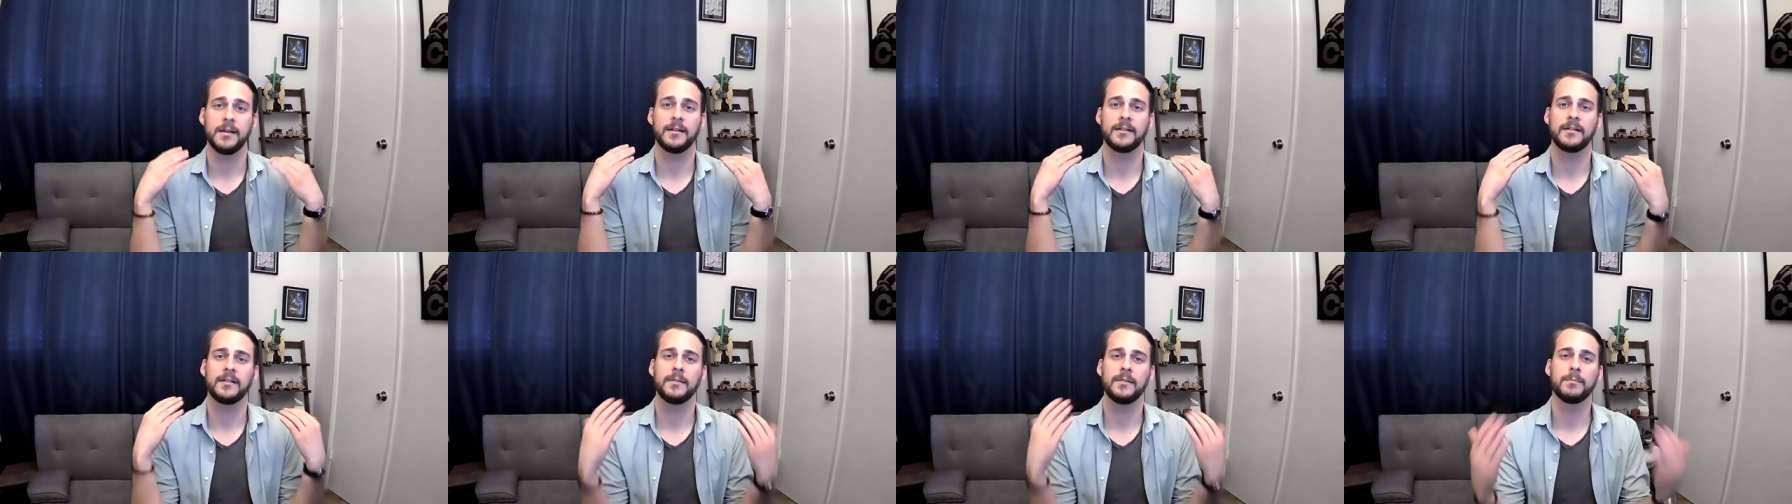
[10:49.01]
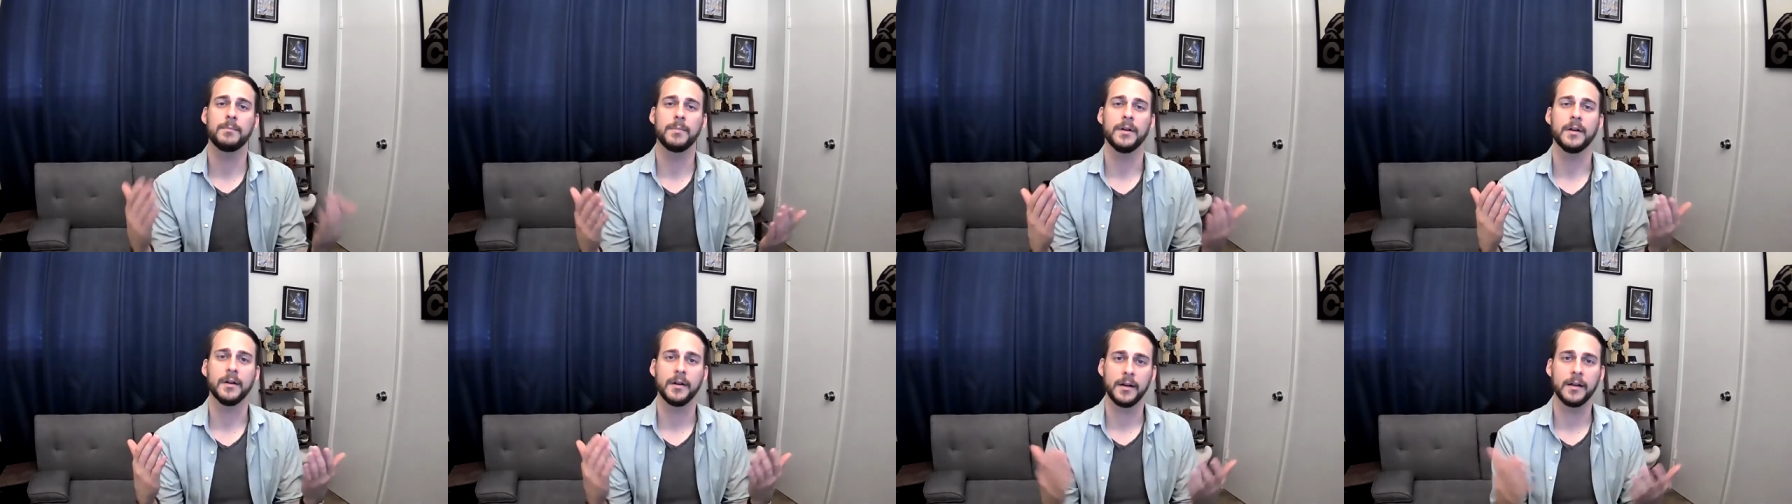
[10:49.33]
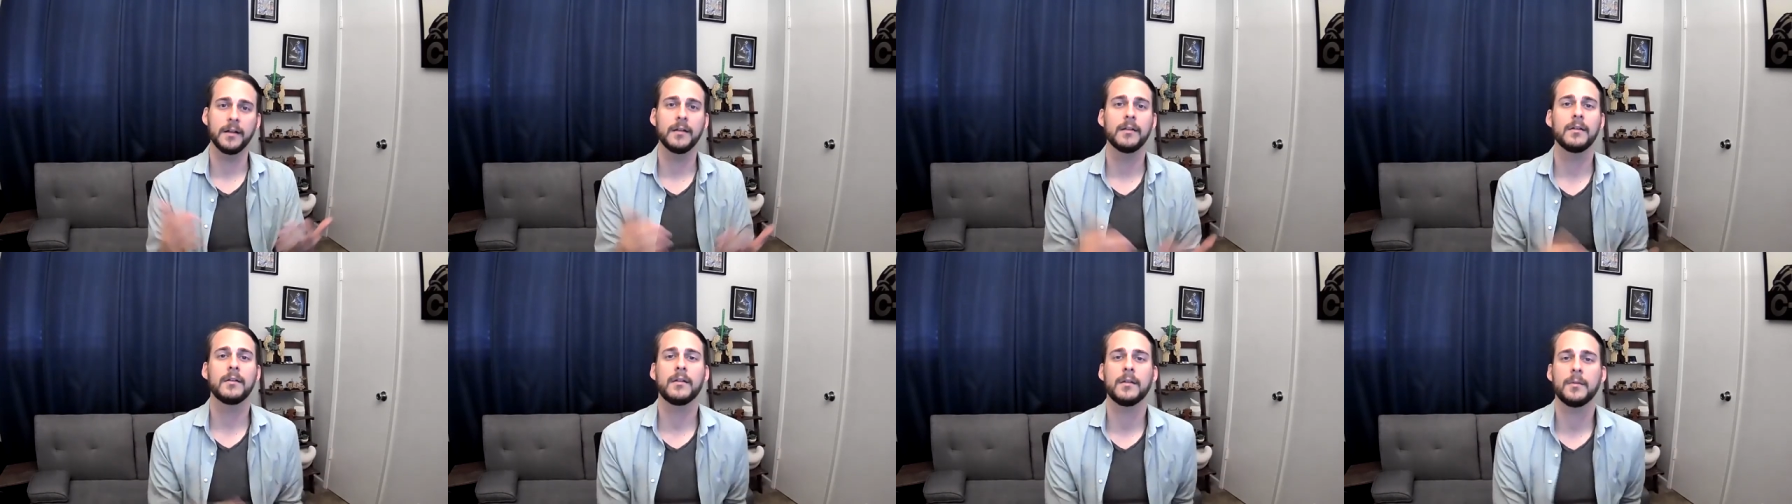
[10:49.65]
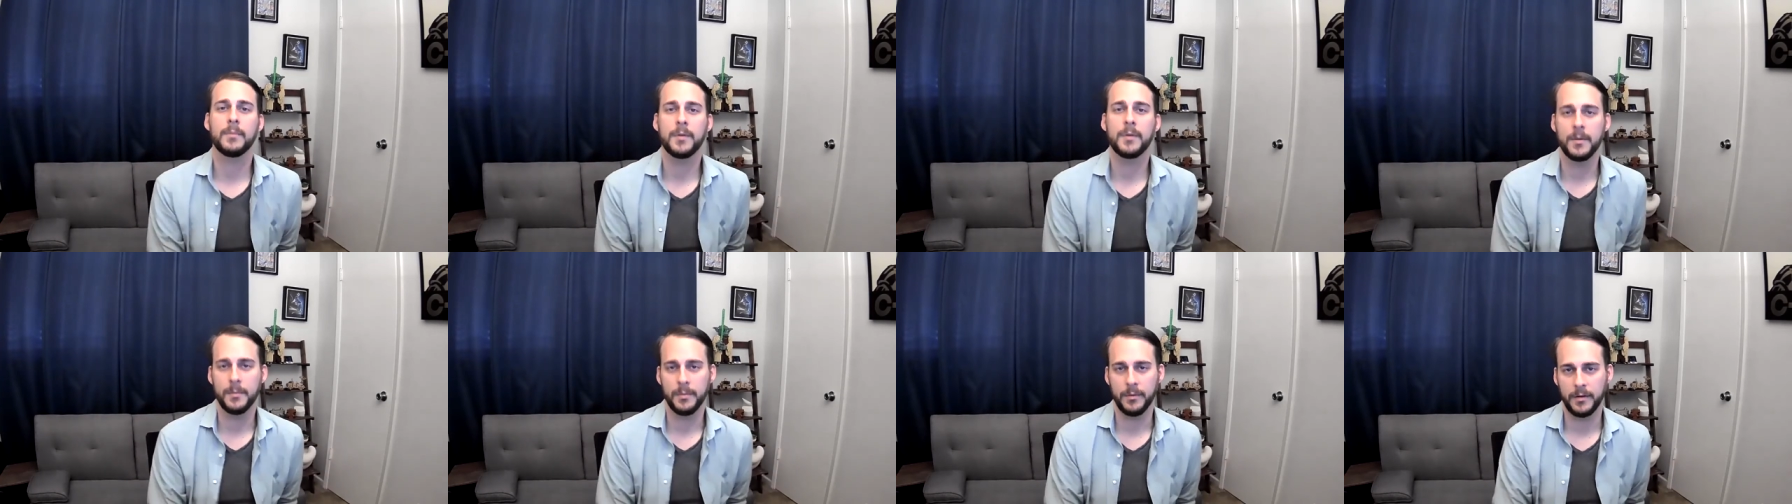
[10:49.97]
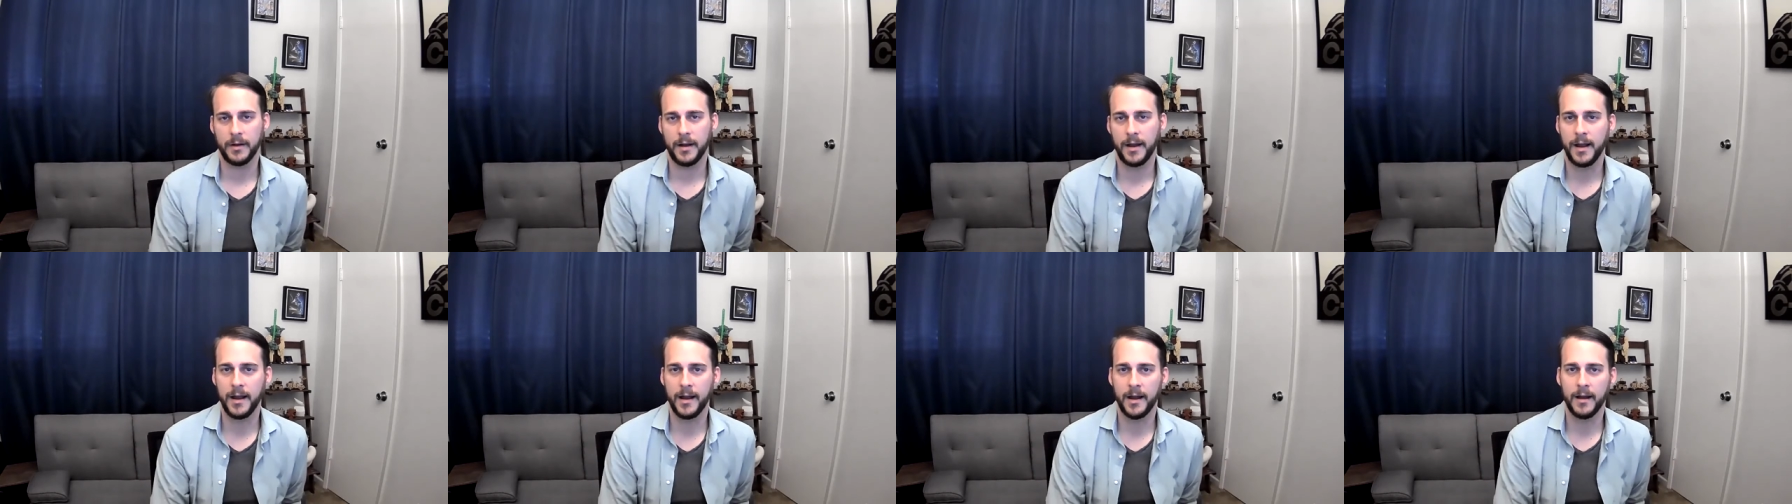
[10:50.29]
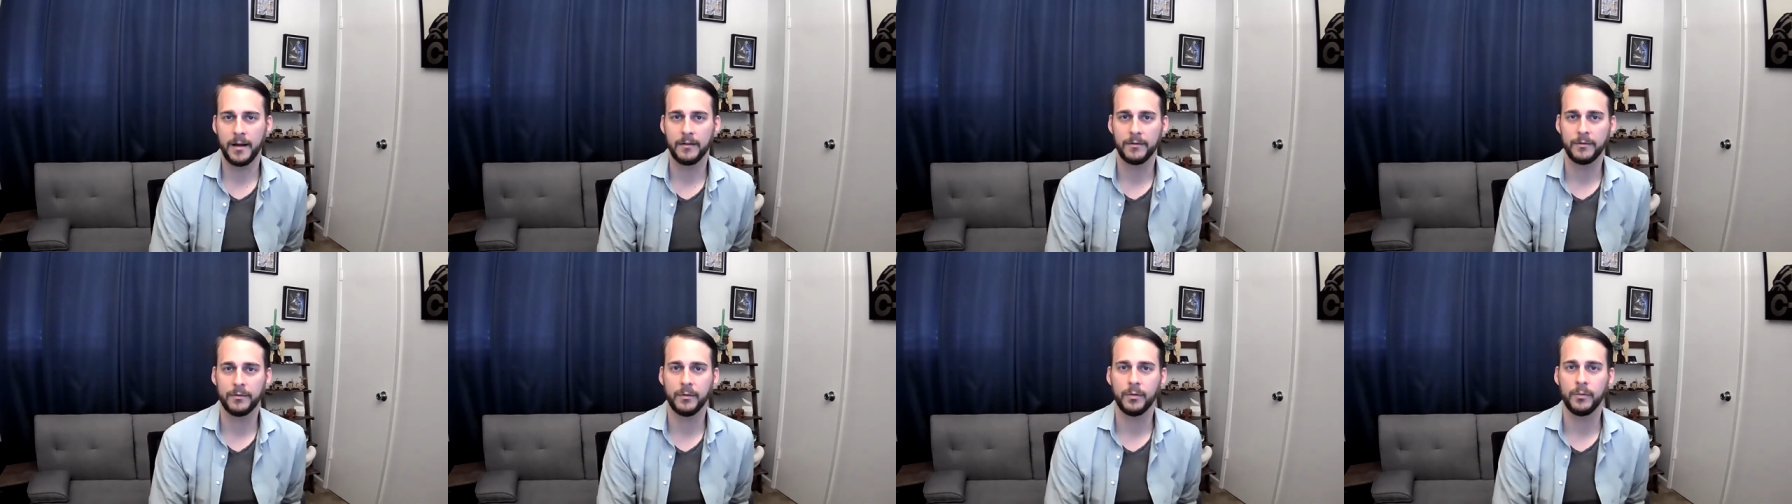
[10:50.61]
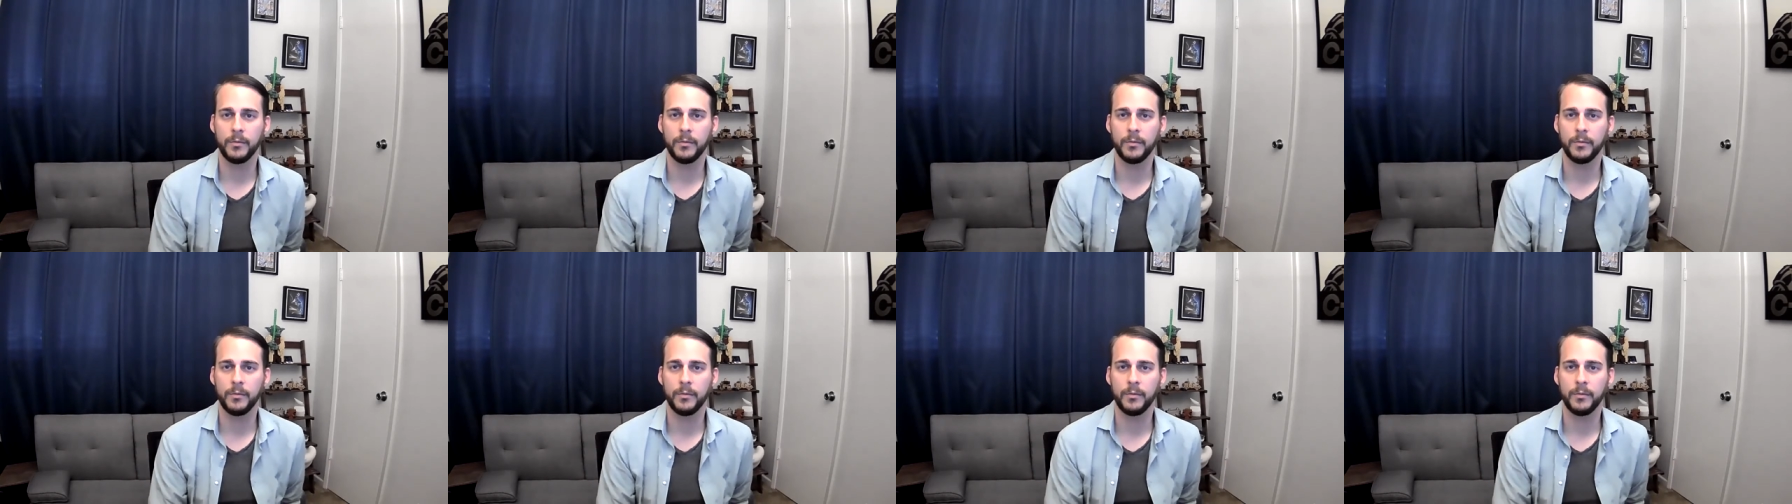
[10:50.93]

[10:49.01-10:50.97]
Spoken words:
experience that people have